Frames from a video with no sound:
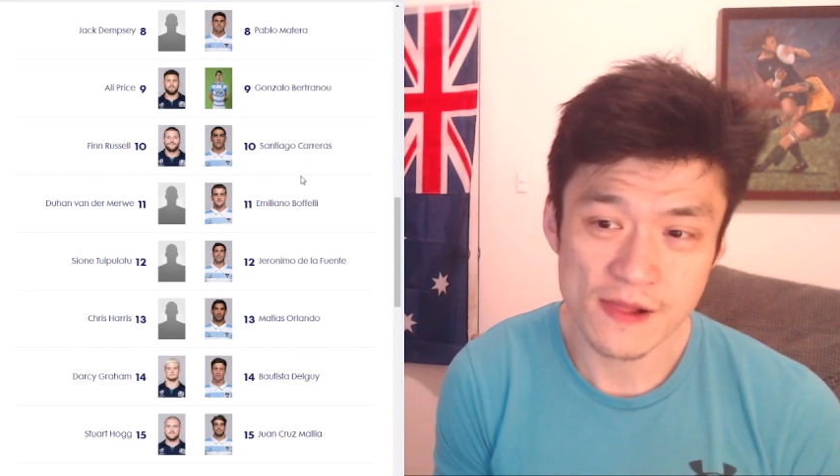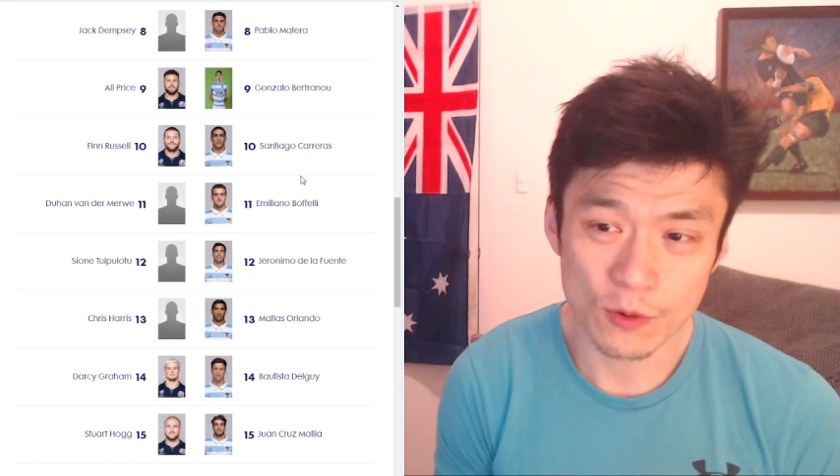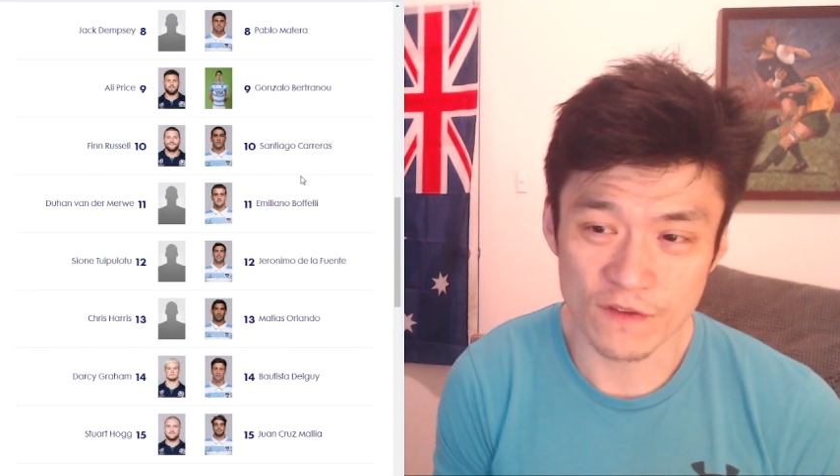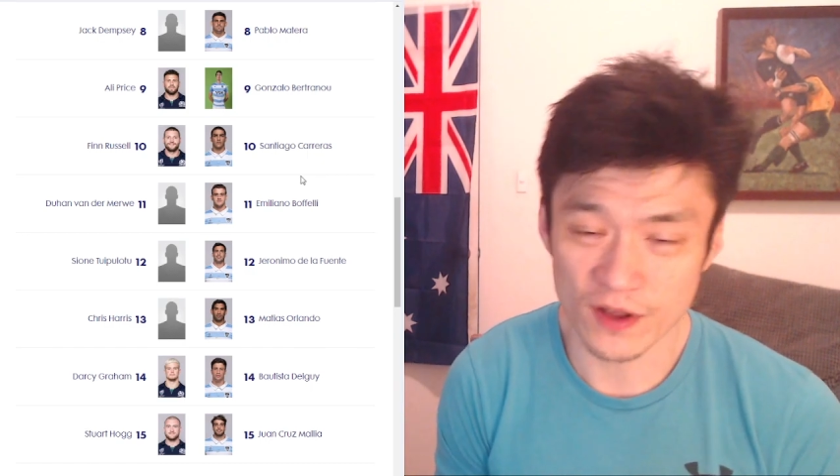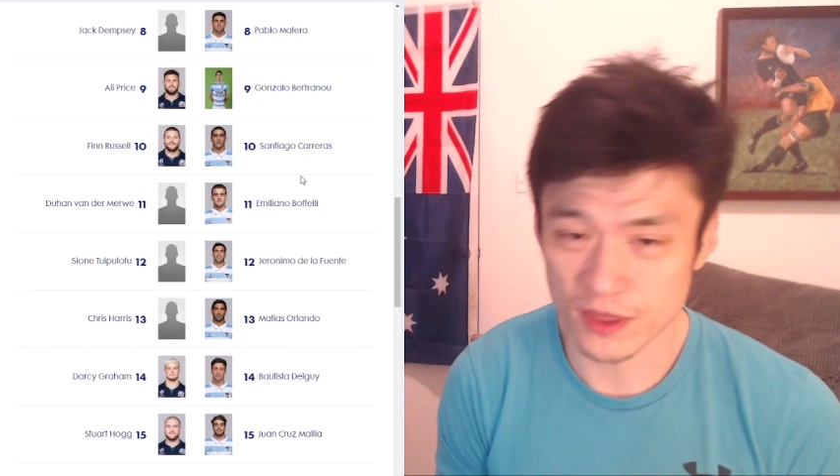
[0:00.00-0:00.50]

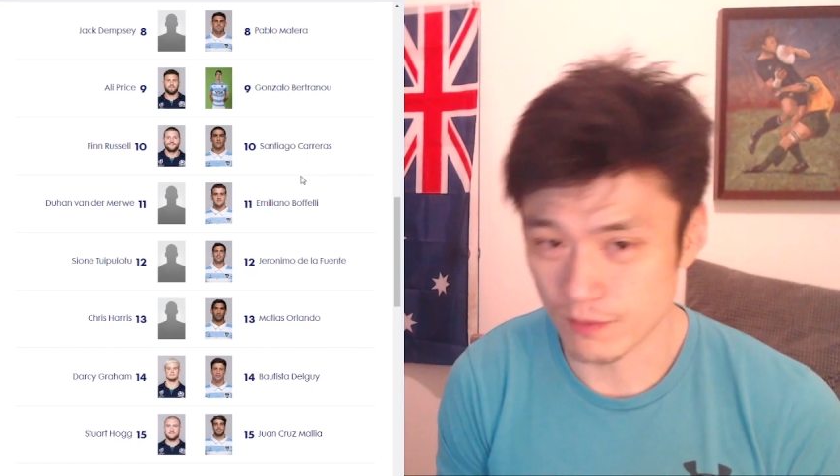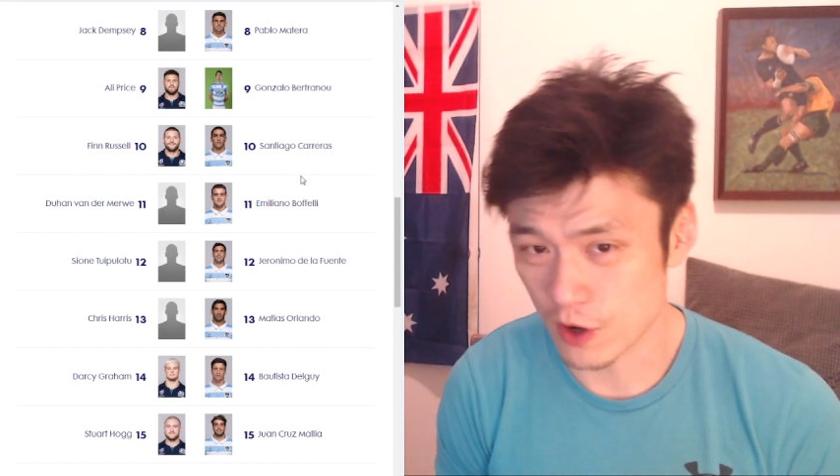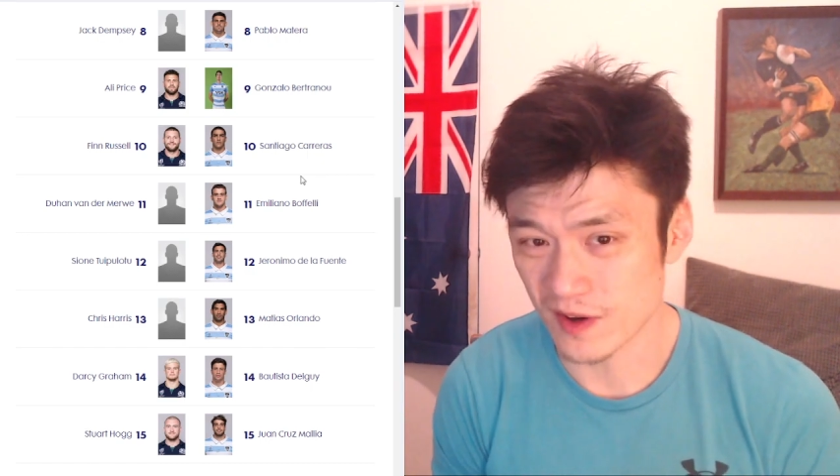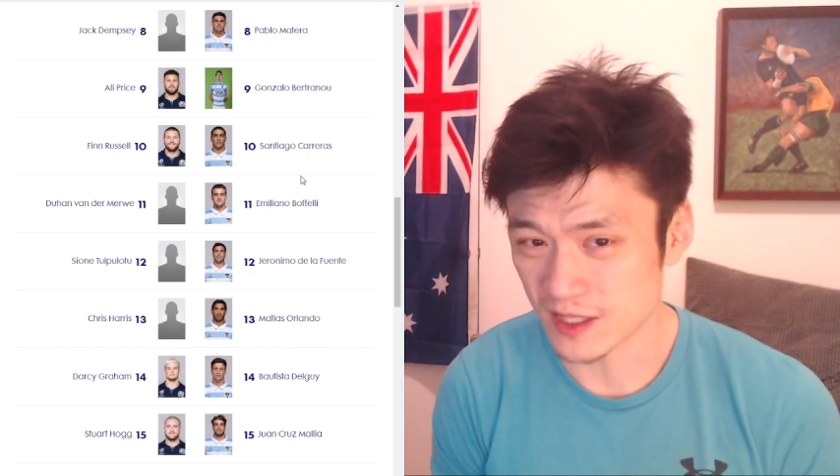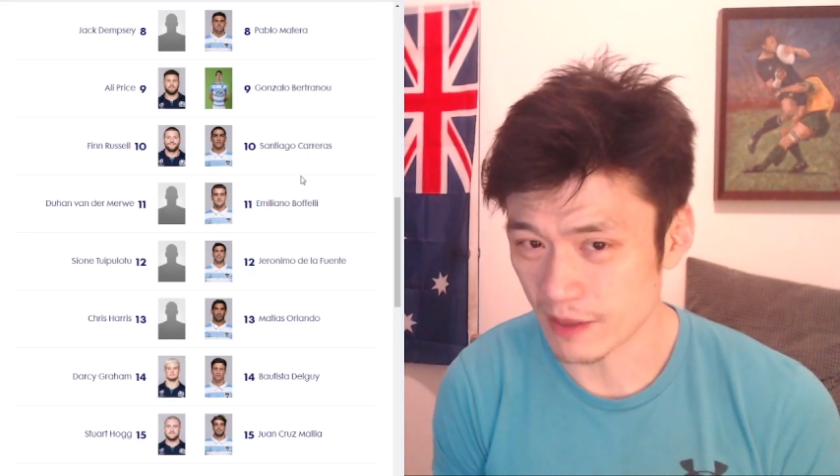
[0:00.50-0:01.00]
where van der
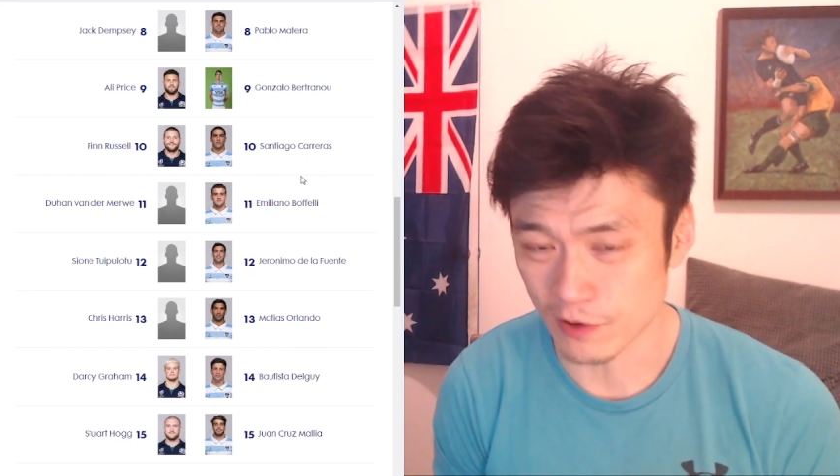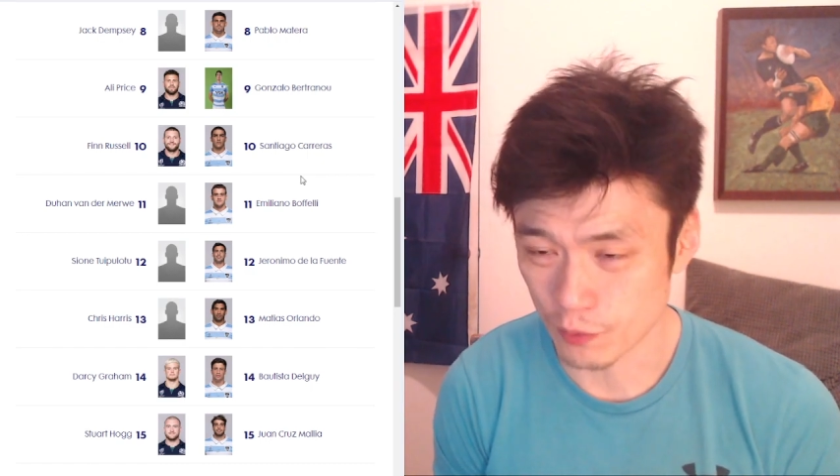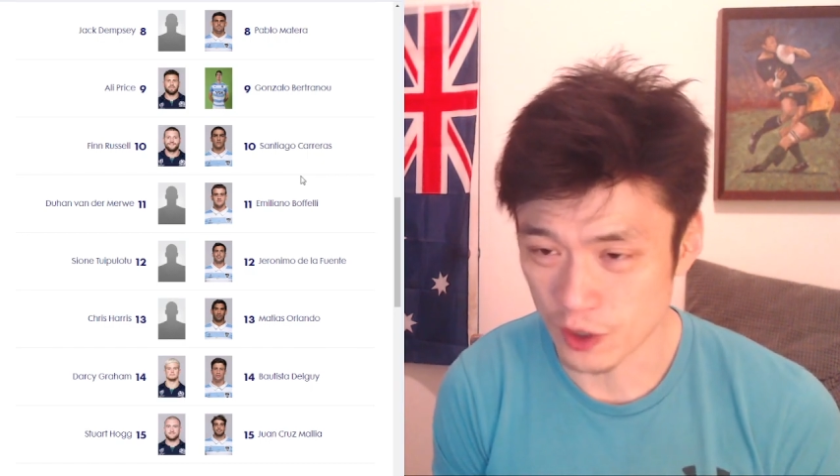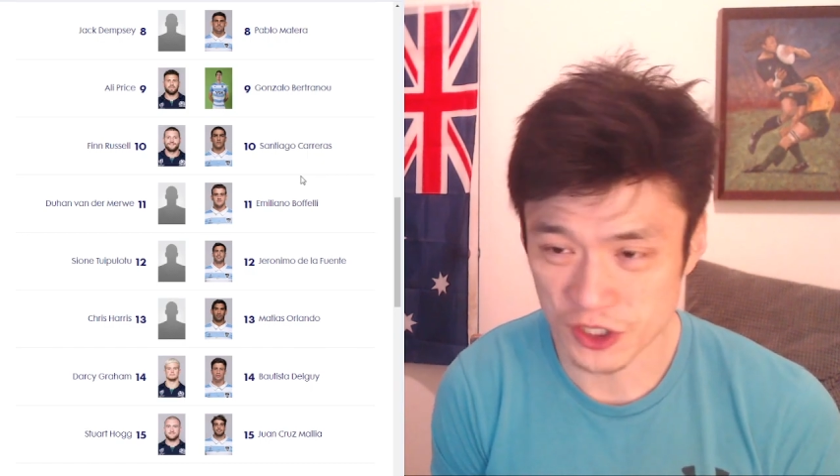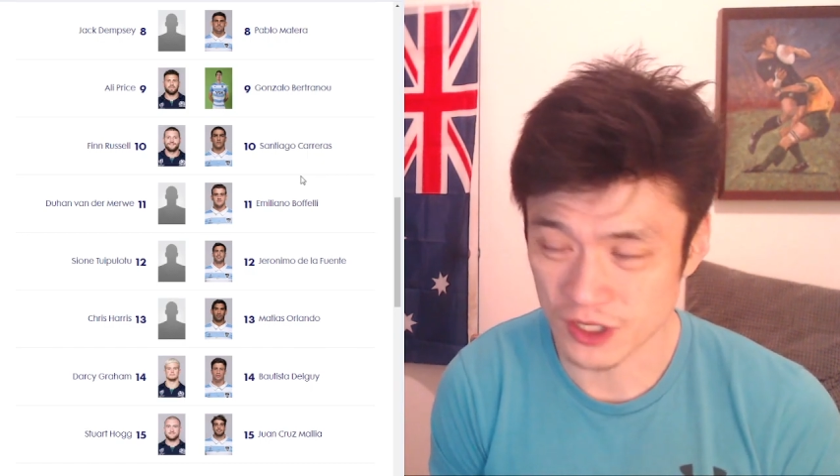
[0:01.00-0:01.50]
Merwe is able to
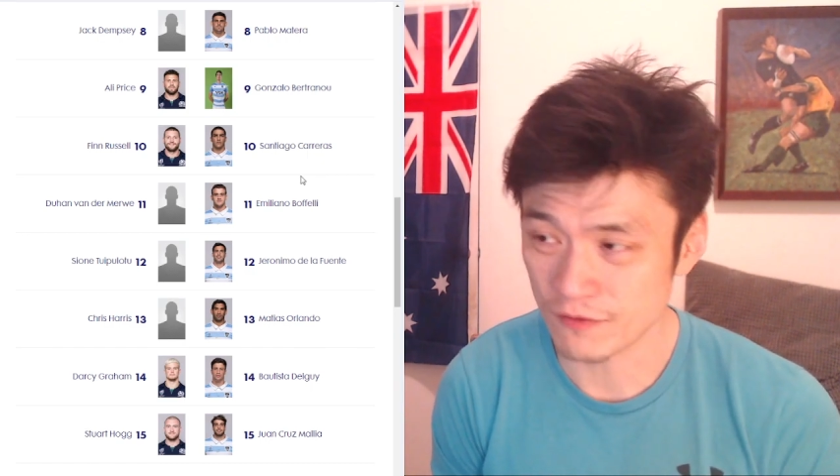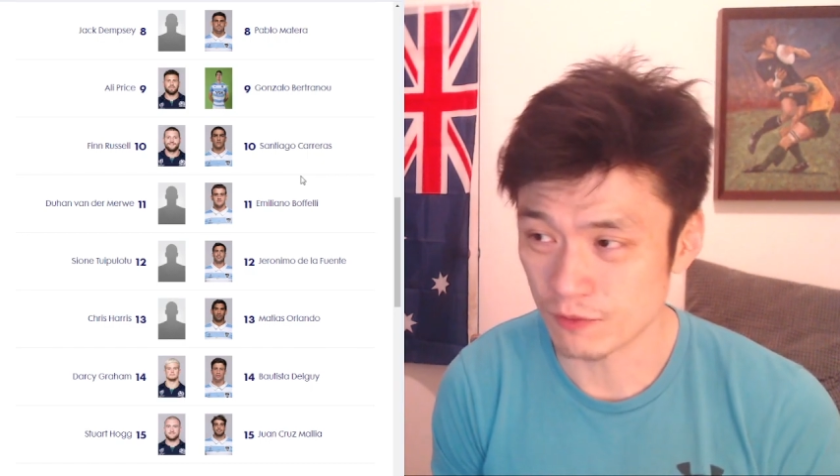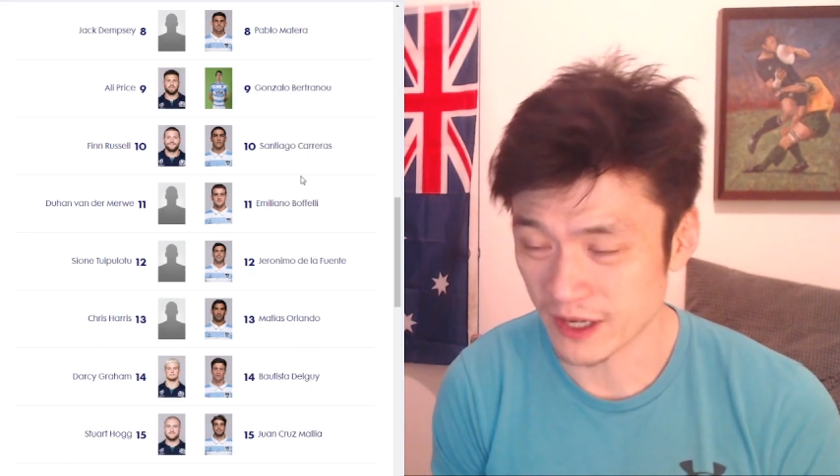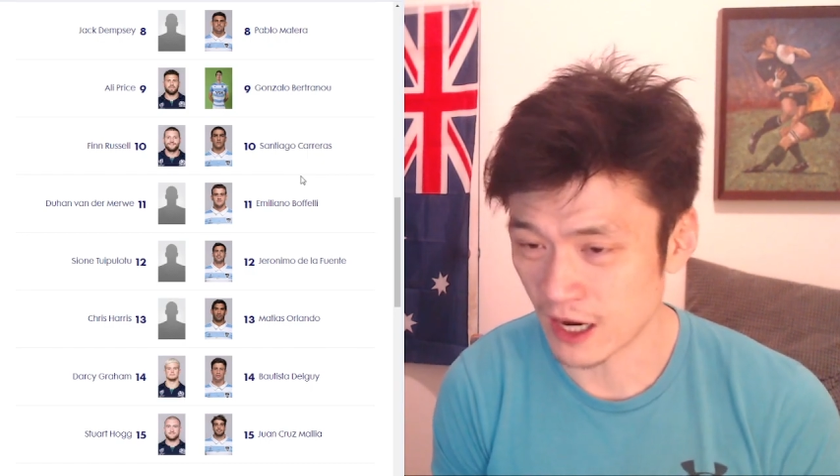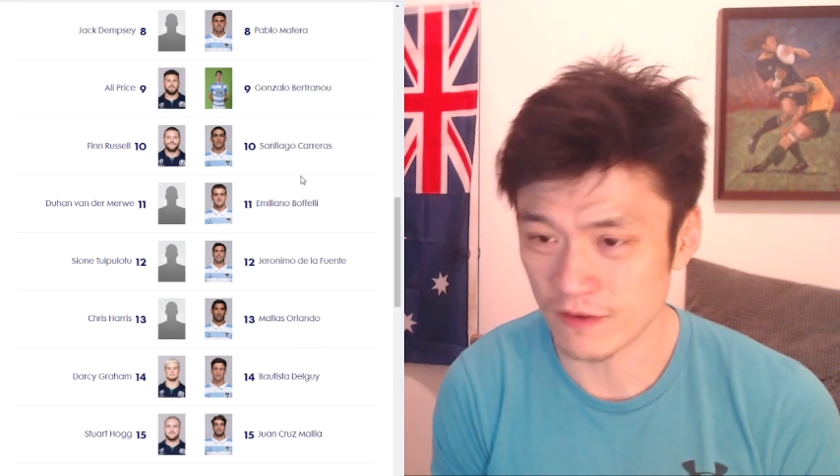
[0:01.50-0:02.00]
pressure and
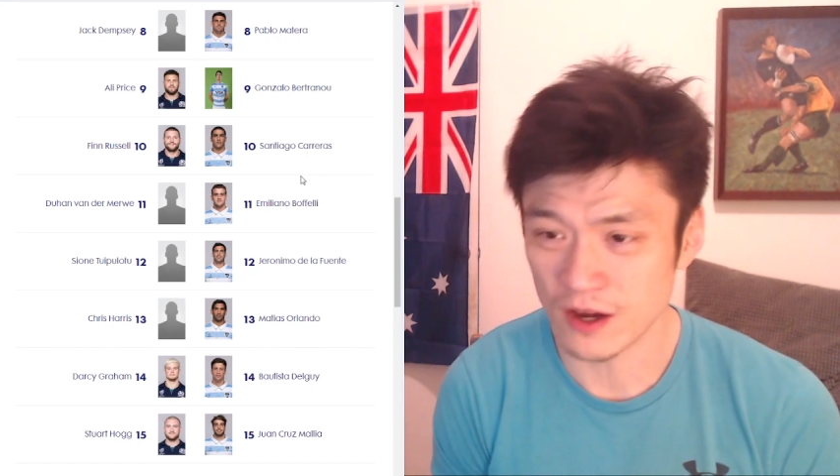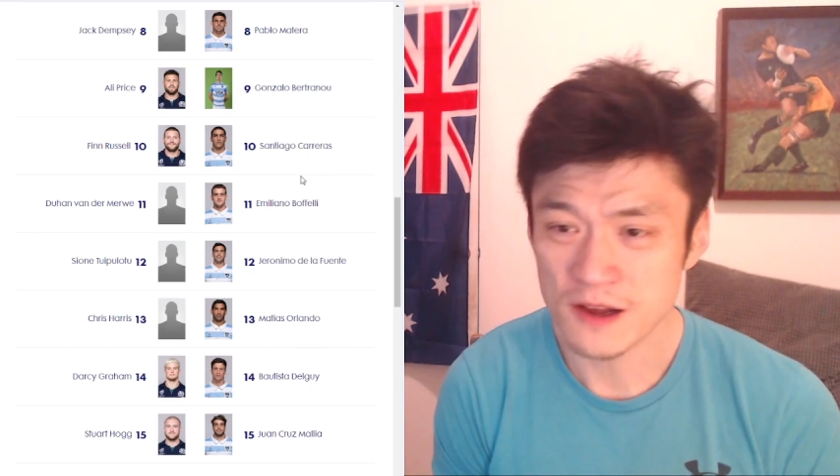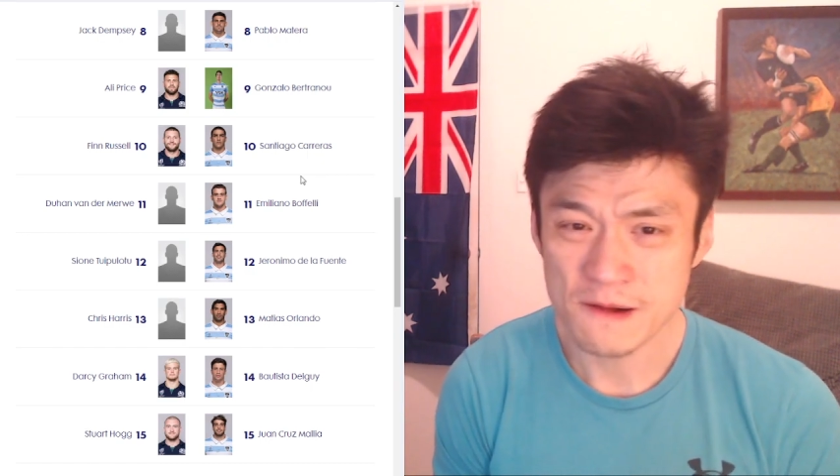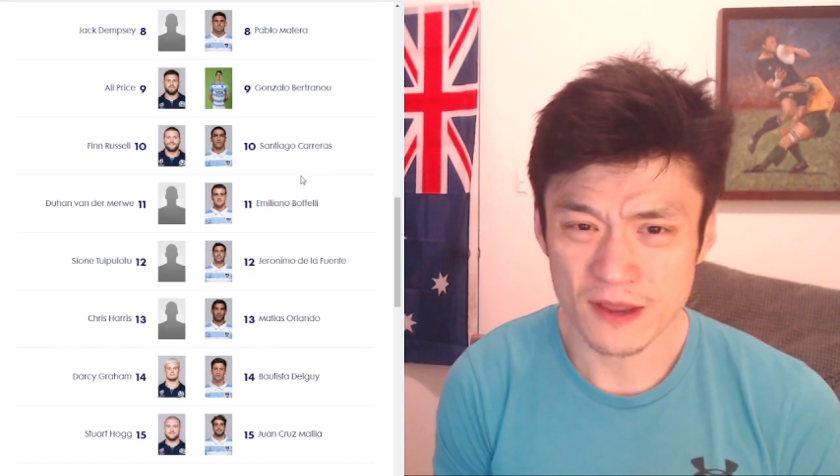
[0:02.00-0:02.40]
recover,